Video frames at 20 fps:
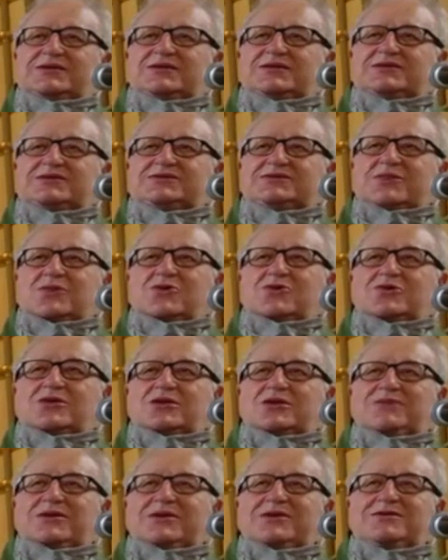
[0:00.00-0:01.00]
slowly
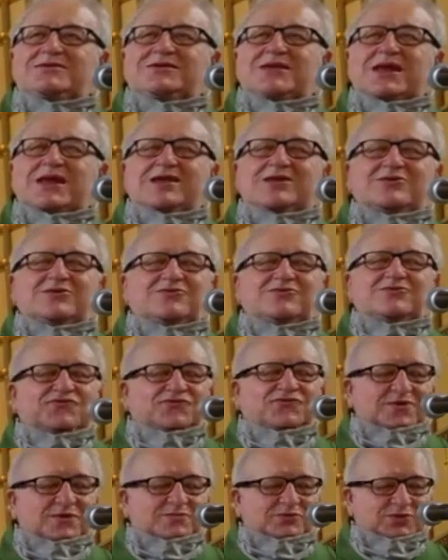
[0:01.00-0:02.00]
being taken
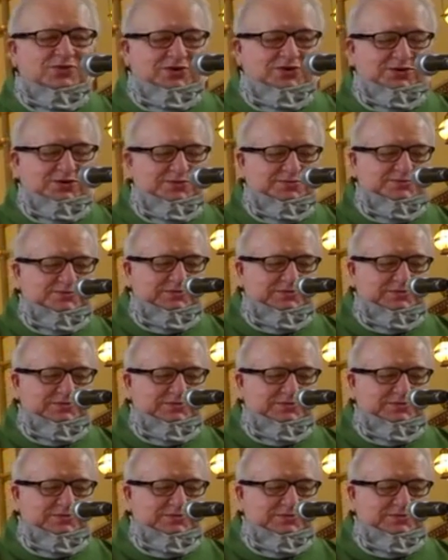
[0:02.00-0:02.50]
from her.